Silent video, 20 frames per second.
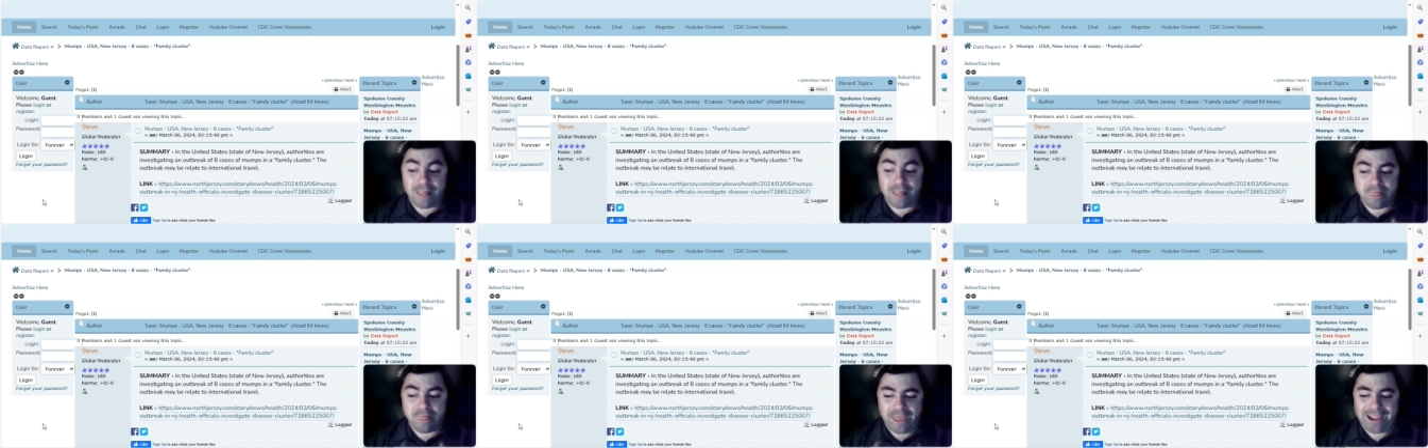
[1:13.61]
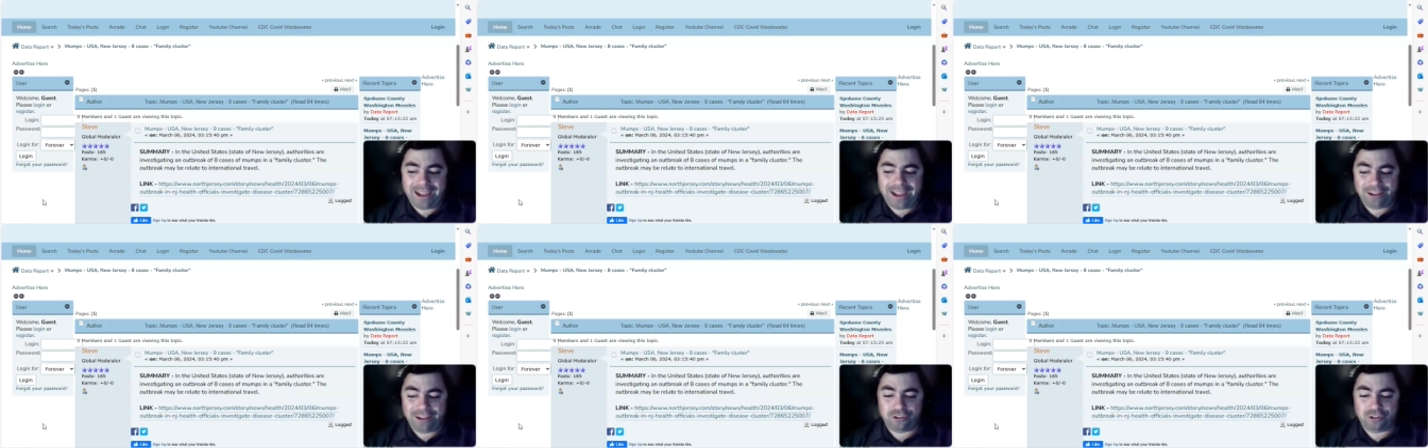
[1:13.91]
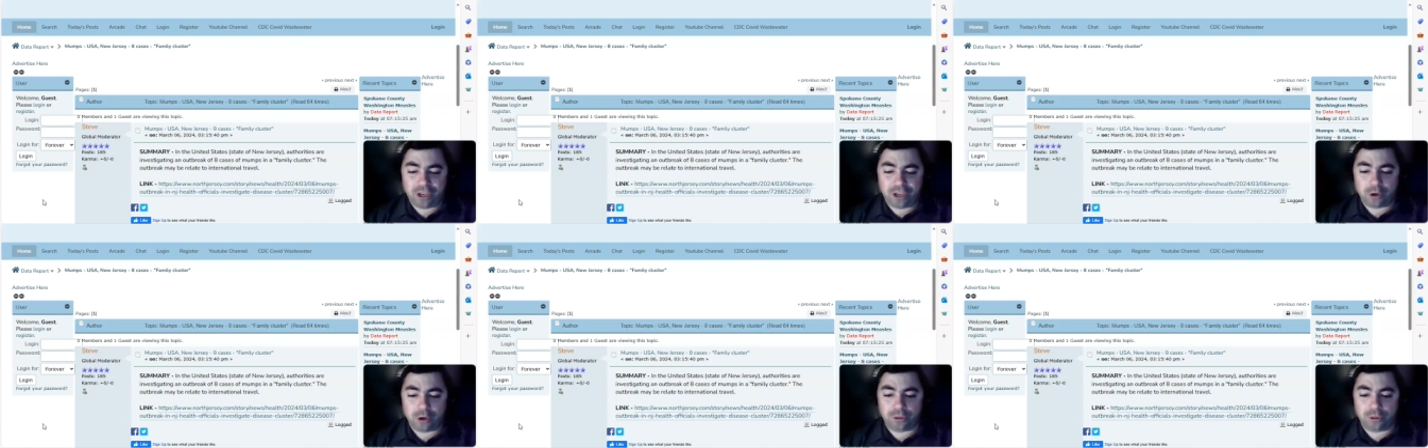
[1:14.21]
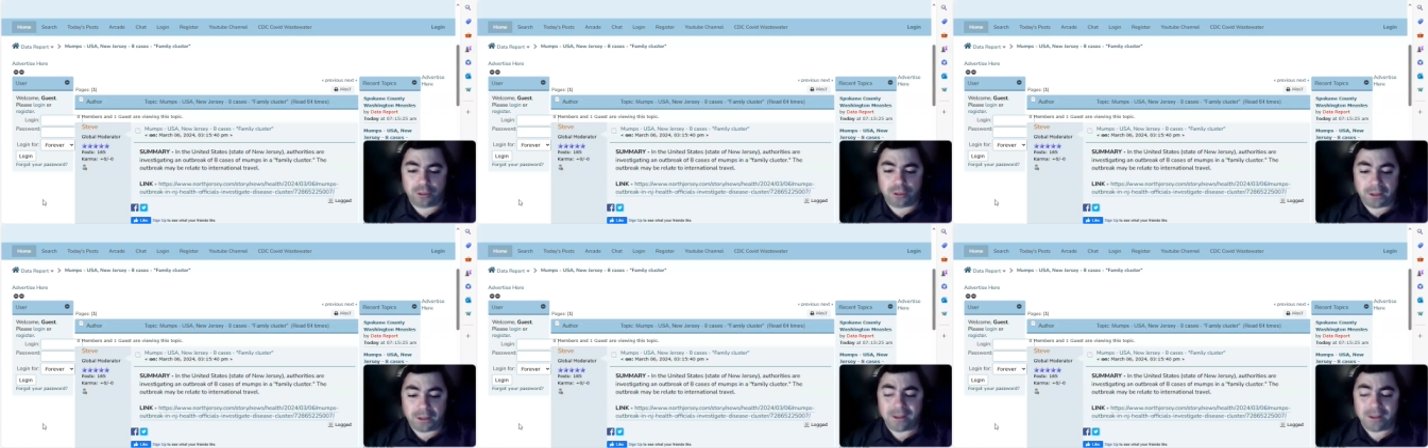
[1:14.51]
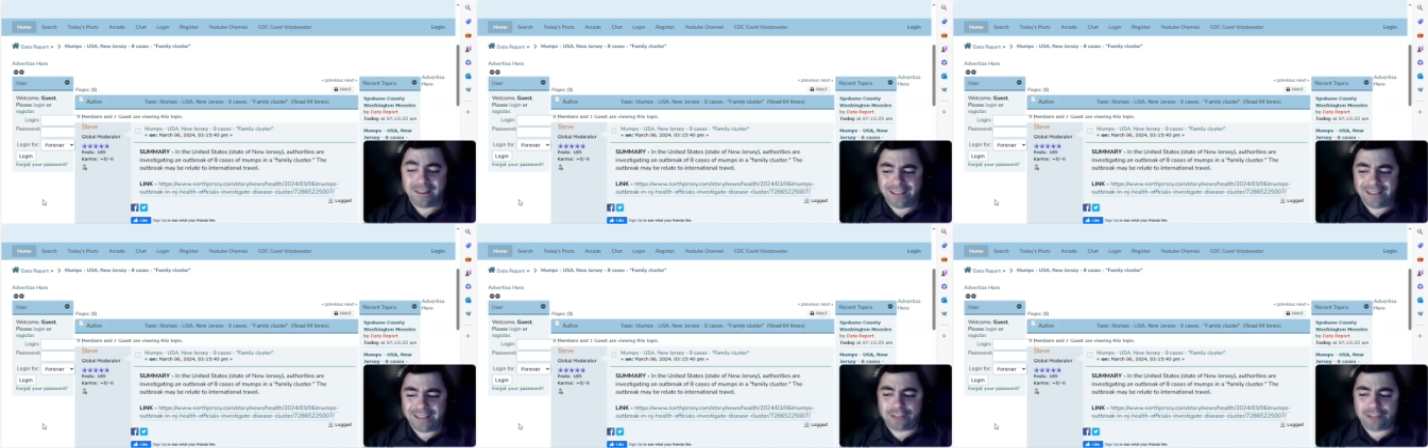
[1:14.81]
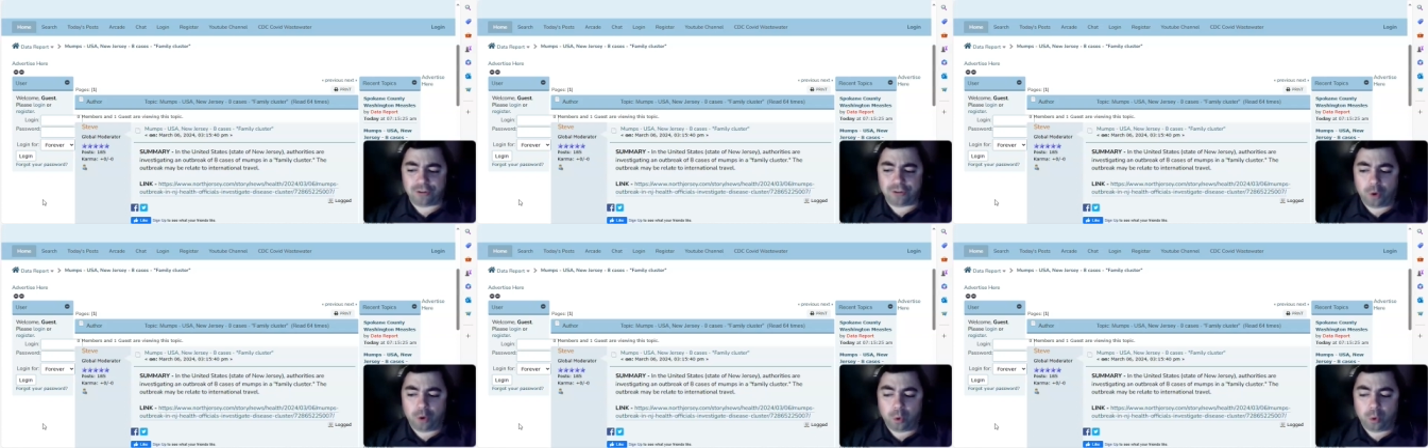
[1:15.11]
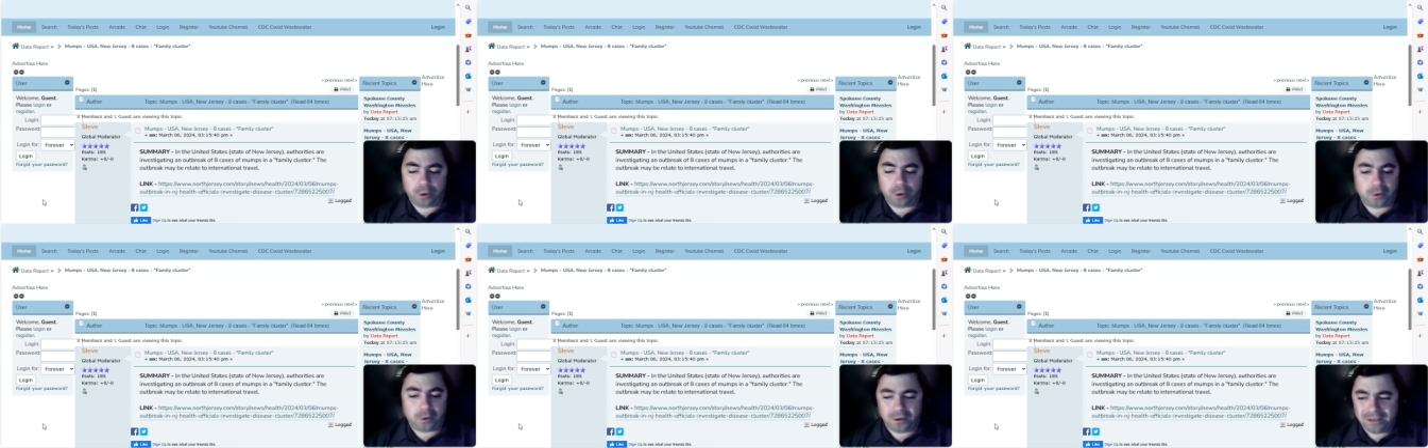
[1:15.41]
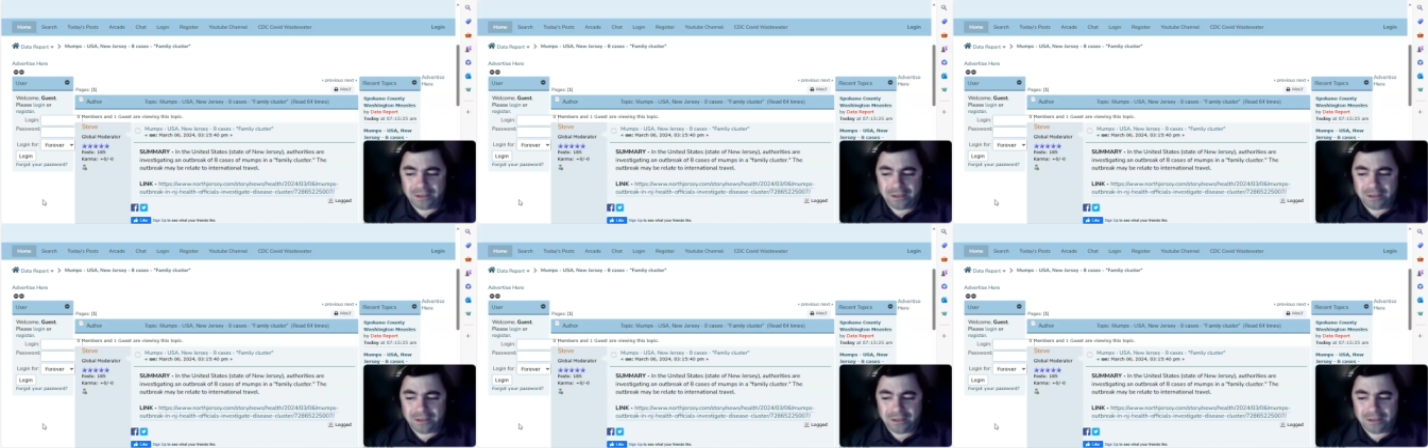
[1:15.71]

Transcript: and that is a good thing. That's the goal here.